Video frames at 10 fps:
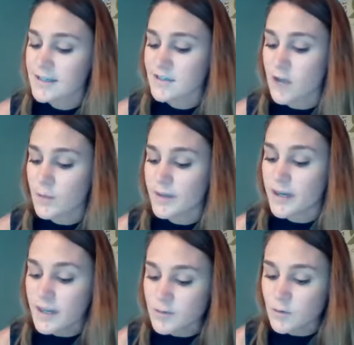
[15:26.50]
So
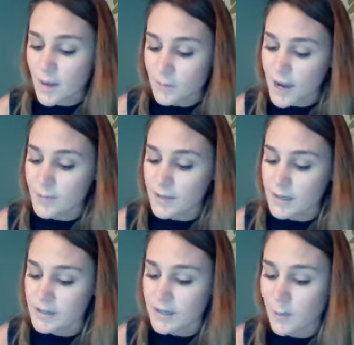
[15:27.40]
because Swamp
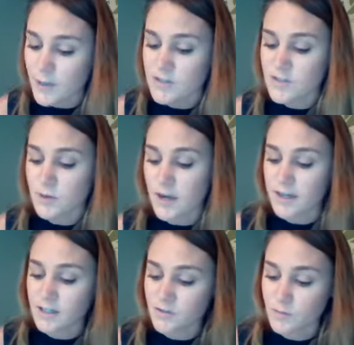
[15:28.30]
Rabbit now purchases
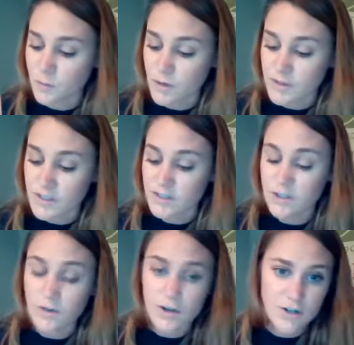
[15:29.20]
products from more than
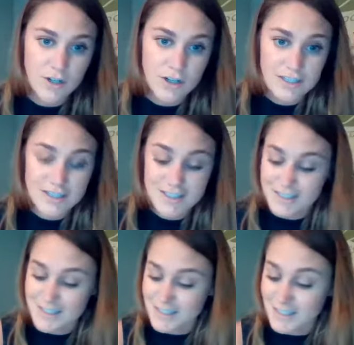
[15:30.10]

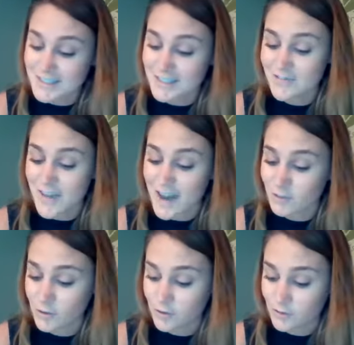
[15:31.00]

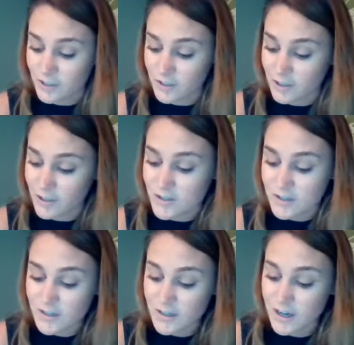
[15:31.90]
265 local
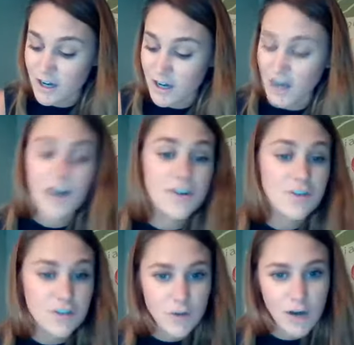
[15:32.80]
vendors,
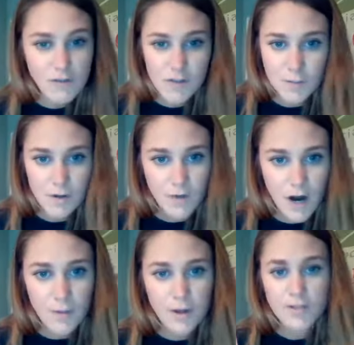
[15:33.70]
112 of them are
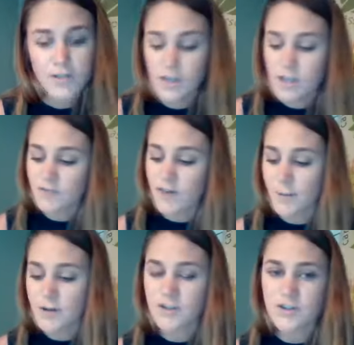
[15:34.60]
farmers. The
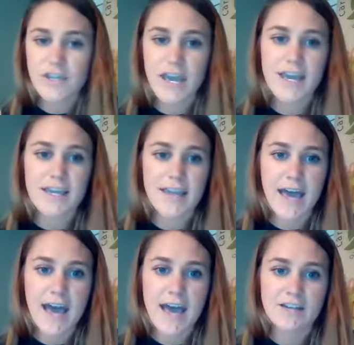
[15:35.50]
farmers are saying
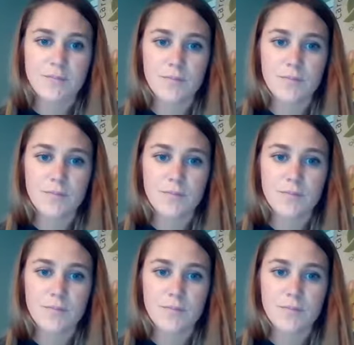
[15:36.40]
that